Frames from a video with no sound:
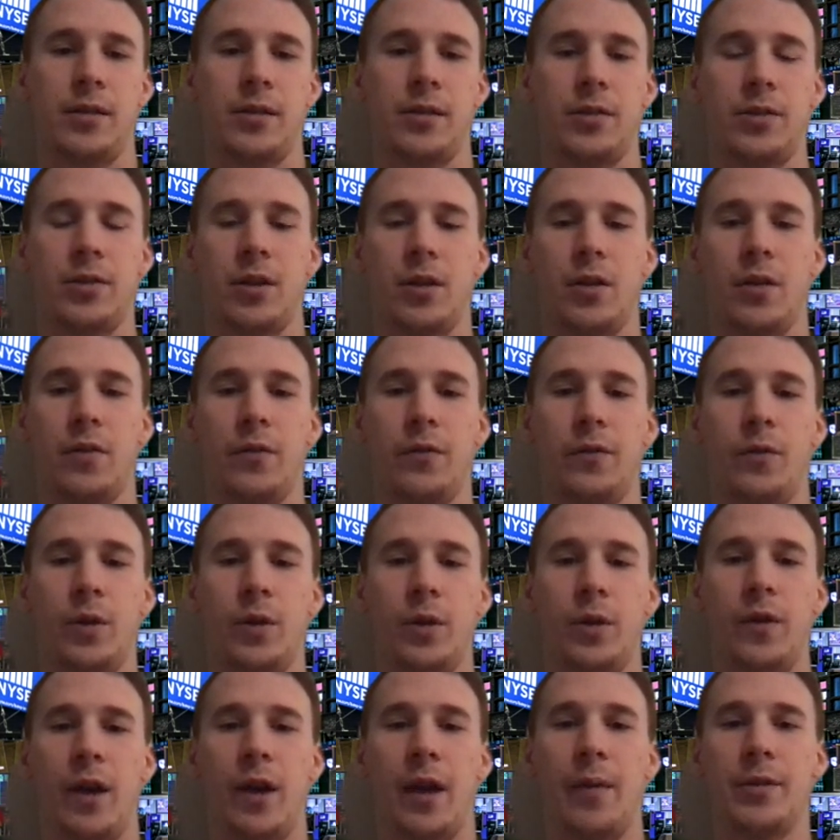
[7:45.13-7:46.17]
So
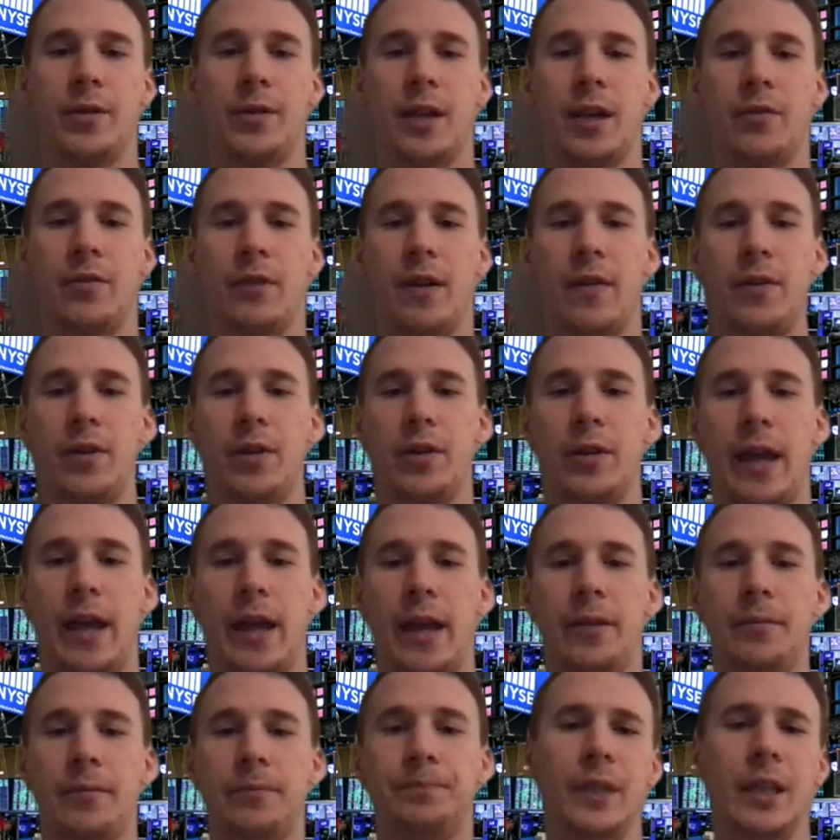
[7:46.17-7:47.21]
45% revenue
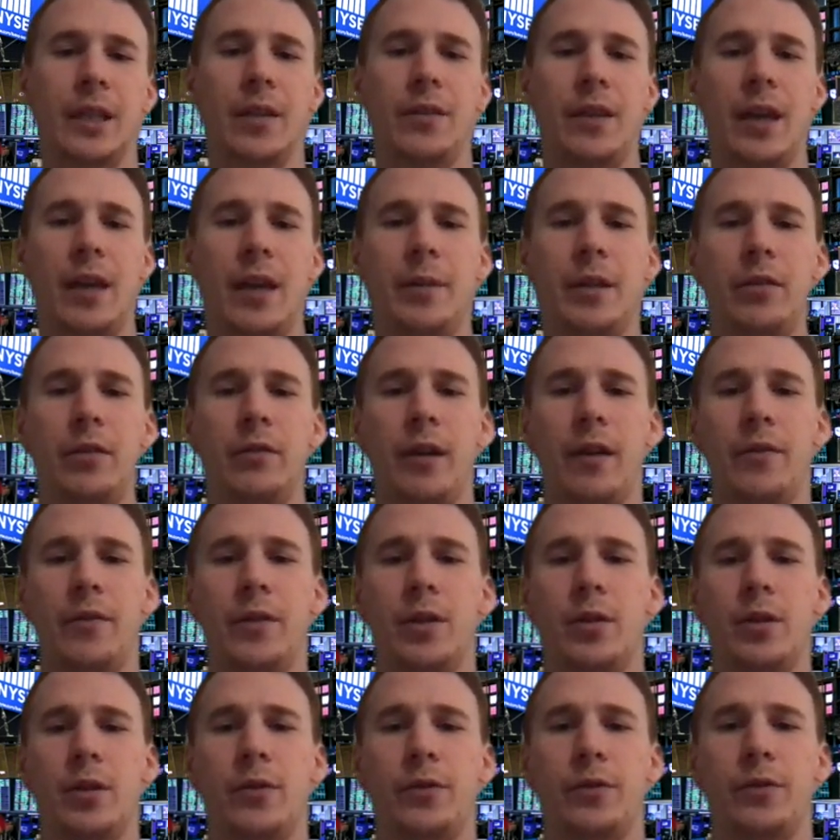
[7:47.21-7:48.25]
gain, that'd be a
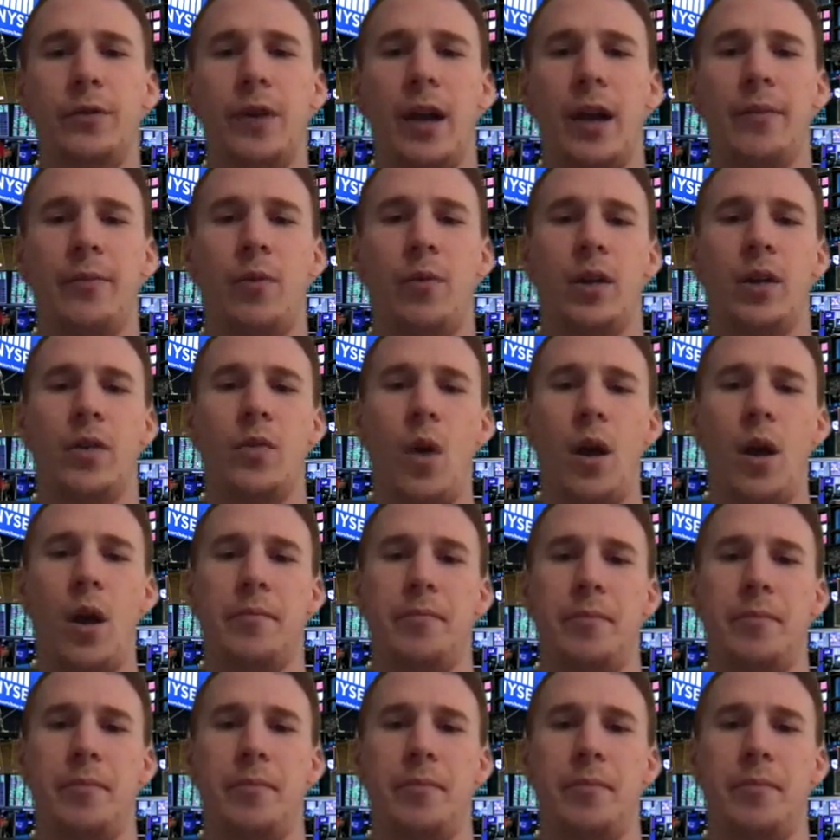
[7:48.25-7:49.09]
revenue of 5.1